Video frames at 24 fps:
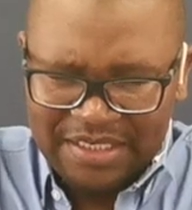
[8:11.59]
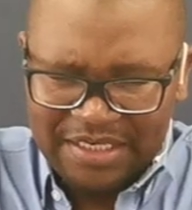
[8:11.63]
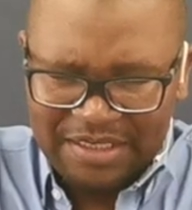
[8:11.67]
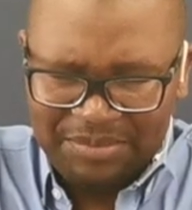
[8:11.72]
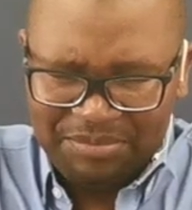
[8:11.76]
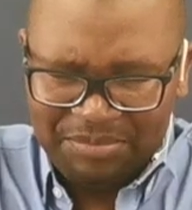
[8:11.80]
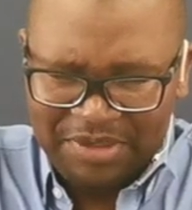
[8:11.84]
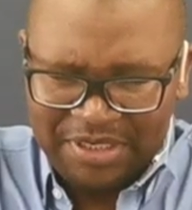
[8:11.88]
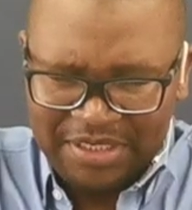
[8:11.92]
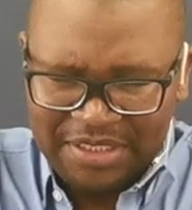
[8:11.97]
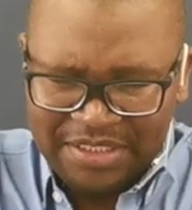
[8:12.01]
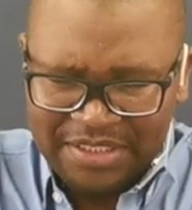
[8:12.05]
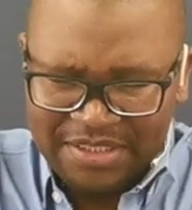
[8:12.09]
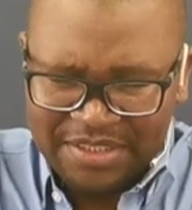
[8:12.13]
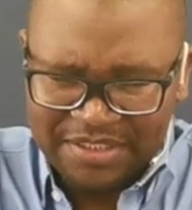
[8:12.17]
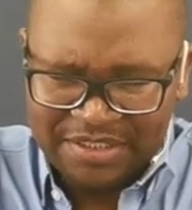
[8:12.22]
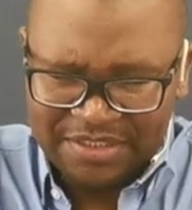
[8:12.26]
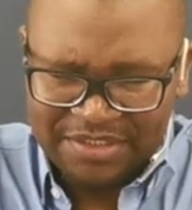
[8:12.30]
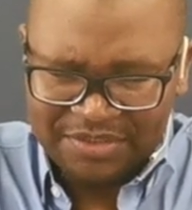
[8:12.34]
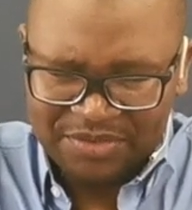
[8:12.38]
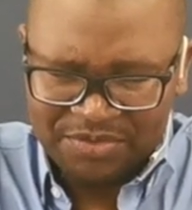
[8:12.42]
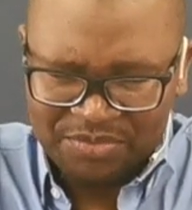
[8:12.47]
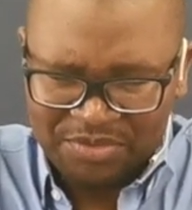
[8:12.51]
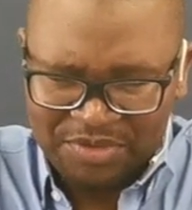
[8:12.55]
and many
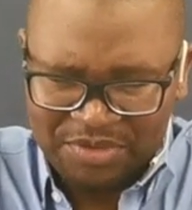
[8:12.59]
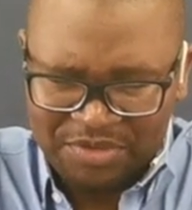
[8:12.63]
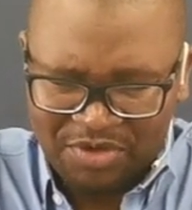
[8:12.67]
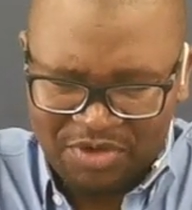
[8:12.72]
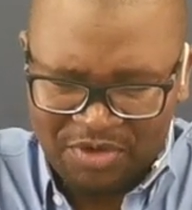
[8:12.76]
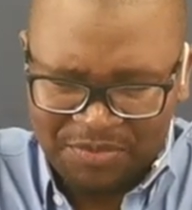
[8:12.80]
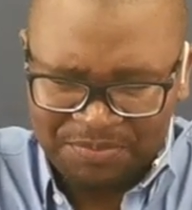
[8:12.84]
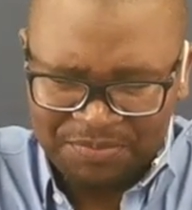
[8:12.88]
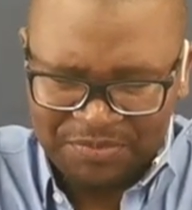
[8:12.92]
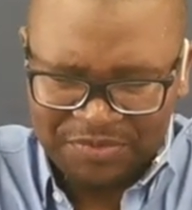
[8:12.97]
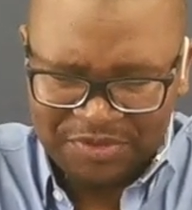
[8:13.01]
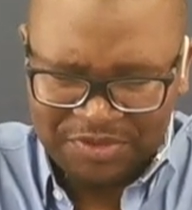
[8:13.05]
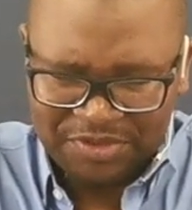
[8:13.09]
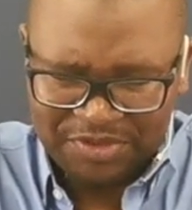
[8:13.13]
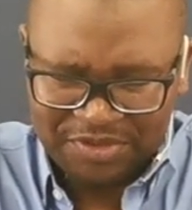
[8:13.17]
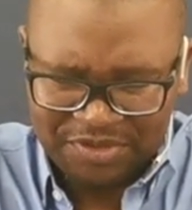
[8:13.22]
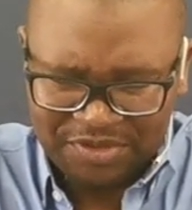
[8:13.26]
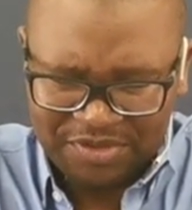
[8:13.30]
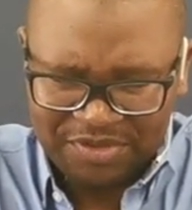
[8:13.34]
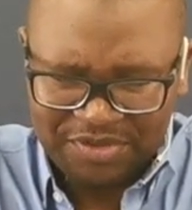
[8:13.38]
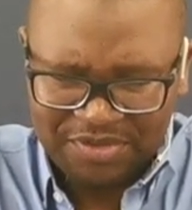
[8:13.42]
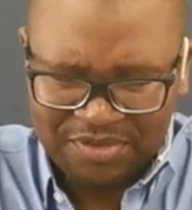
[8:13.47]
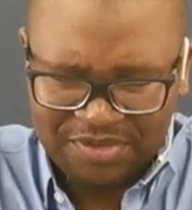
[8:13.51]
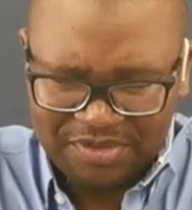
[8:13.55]
things we hope to
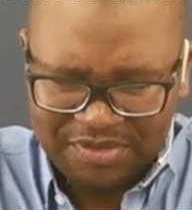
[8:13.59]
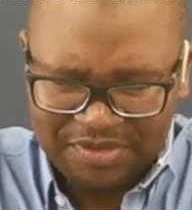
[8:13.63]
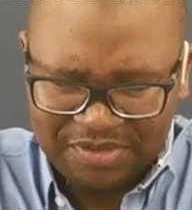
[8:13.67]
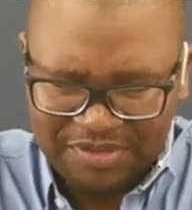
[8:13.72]
do